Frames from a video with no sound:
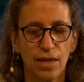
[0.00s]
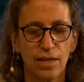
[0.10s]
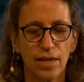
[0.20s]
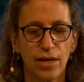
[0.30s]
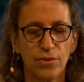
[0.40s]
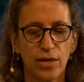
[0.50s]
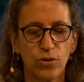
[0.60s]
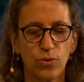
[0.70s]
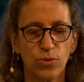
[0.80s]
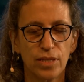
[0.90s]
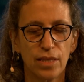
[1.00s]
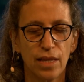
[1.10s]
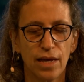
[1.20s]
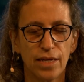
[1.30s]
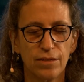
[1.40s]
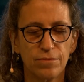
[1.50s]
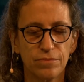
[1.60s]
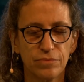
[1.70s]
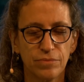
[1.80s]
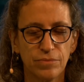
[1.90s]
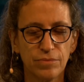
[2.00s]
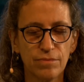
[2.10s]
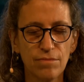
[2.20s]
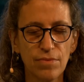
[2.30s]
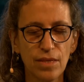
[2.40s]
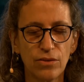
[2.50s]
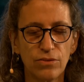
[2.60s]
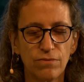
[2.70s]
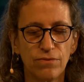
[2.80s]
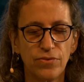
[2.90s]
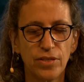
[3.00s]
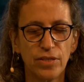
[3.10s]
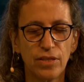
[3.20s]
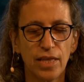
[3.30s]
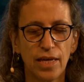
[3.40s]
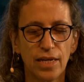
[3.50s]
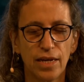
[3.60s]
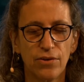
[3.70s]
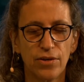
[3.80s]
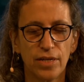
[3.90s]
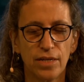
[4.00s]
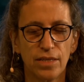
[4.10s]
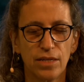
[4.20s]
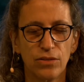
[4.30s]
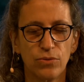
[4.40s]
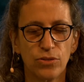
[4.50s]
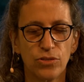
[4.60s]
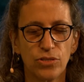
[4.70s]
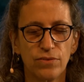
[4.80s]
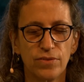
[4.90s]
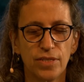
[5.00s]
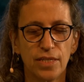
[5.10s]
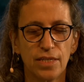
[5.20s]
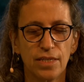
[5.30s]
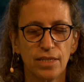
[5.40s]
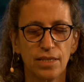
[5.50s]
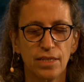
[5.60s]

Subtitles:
And allow that golden light to fill that area that you are shifting,